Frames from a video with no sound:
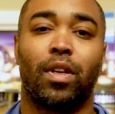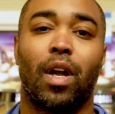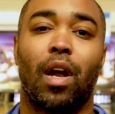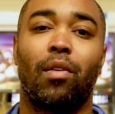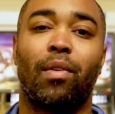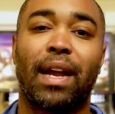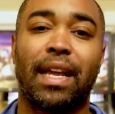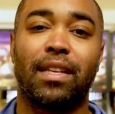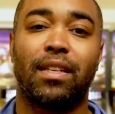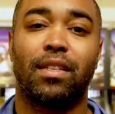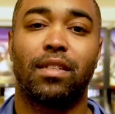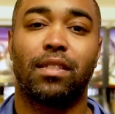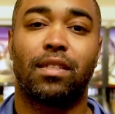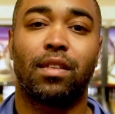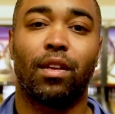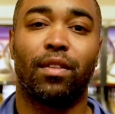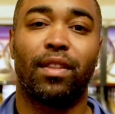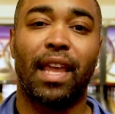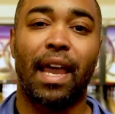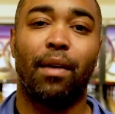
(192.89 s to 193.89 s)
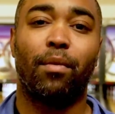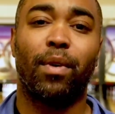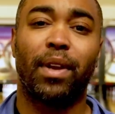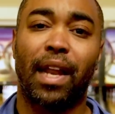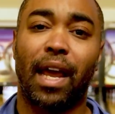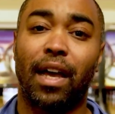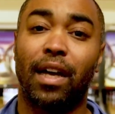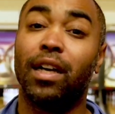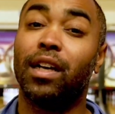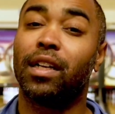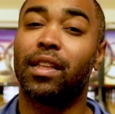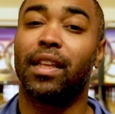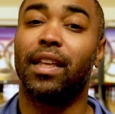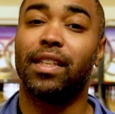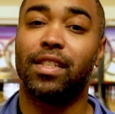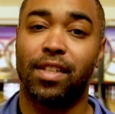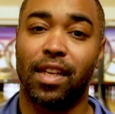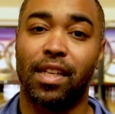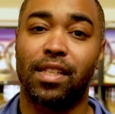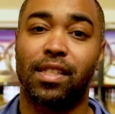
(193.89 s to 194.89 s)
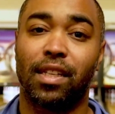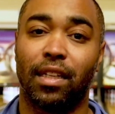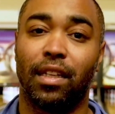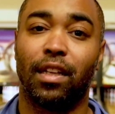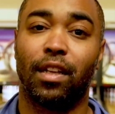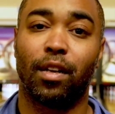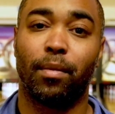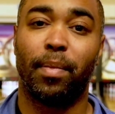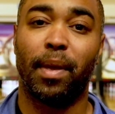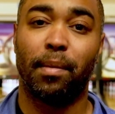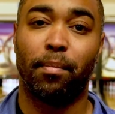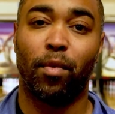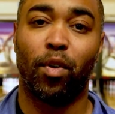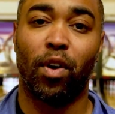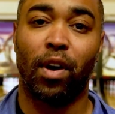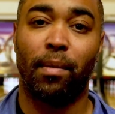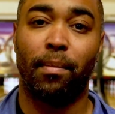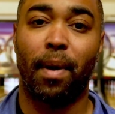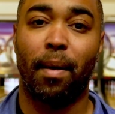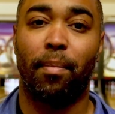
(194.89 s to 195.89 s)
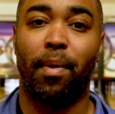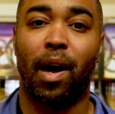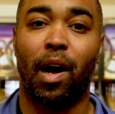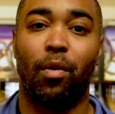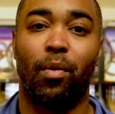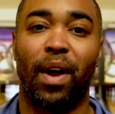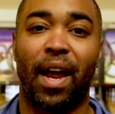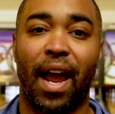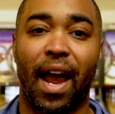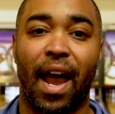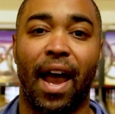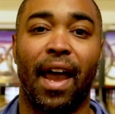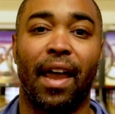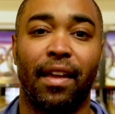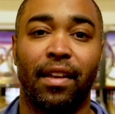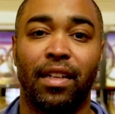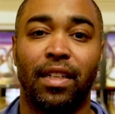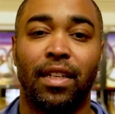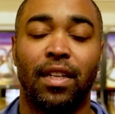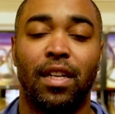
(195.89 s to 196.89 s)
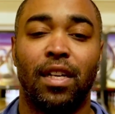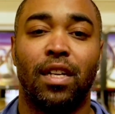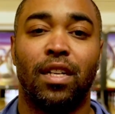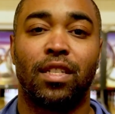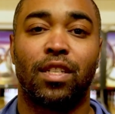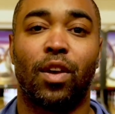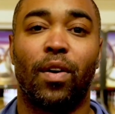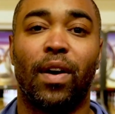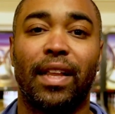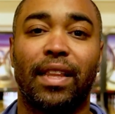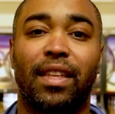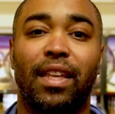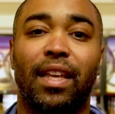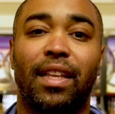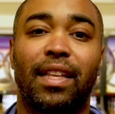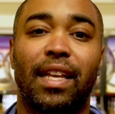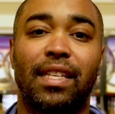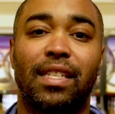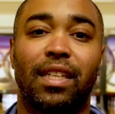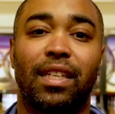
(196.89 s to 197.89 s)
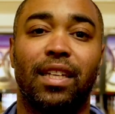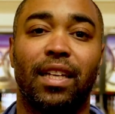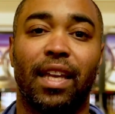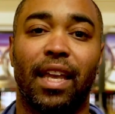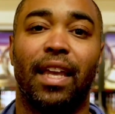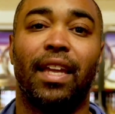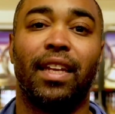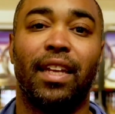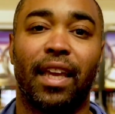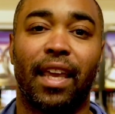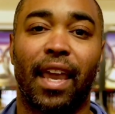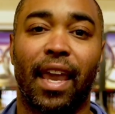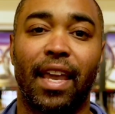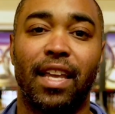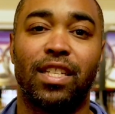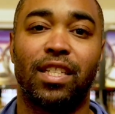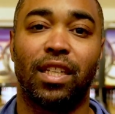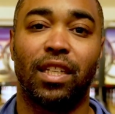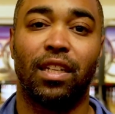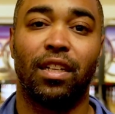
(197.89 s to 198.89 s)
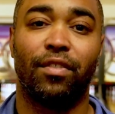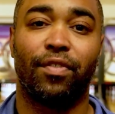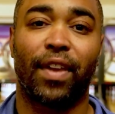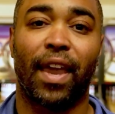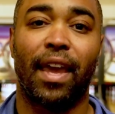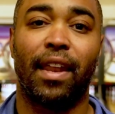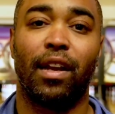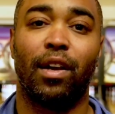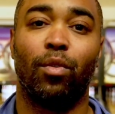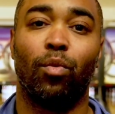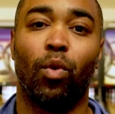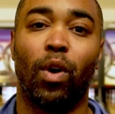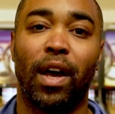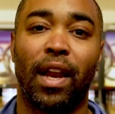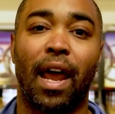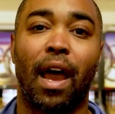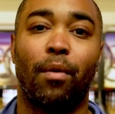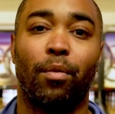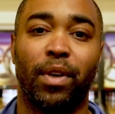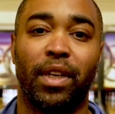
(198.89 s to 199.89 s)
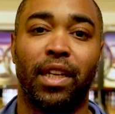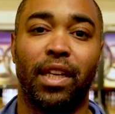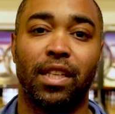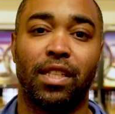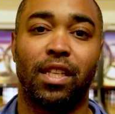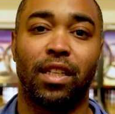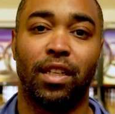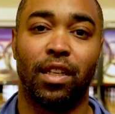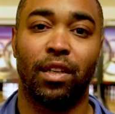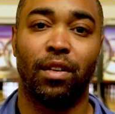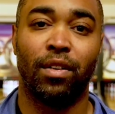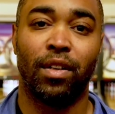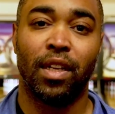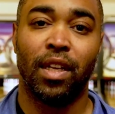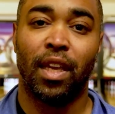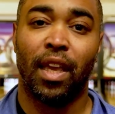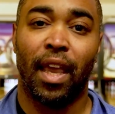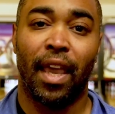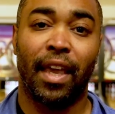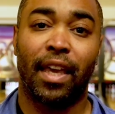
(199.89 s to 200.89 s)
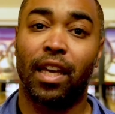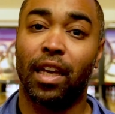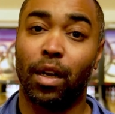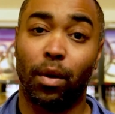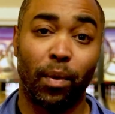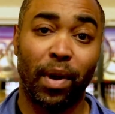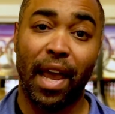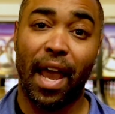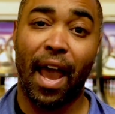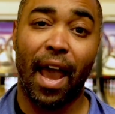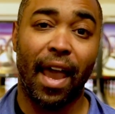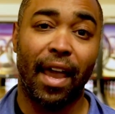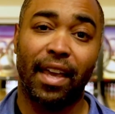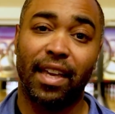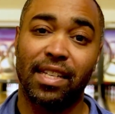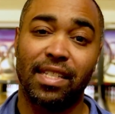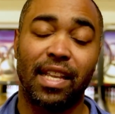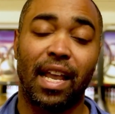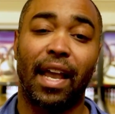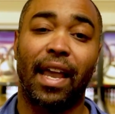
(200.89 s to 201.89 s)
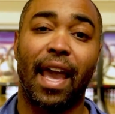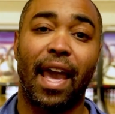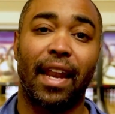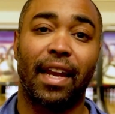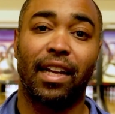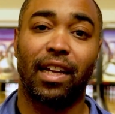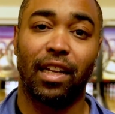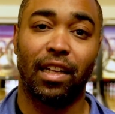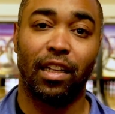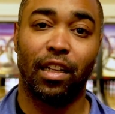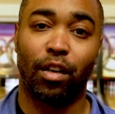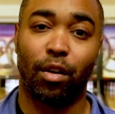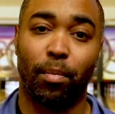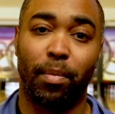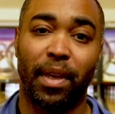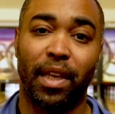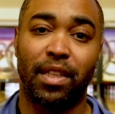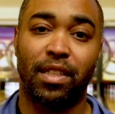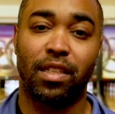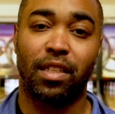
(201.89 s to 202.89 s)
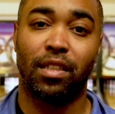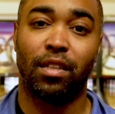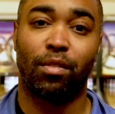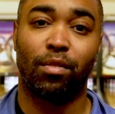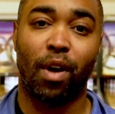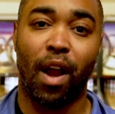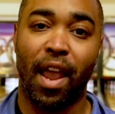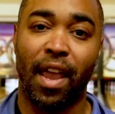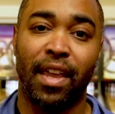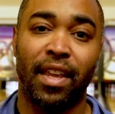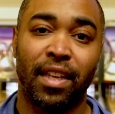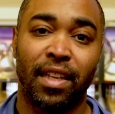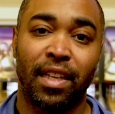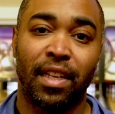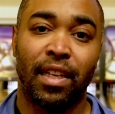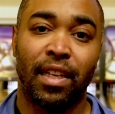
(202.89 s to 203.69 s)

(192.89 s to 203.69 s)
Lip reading: All right, so that one I hooked it just a little bit more and my ball went high. So I think that's a good indication of kind of what I would need to do. It could have went high because I got it a little bit to the right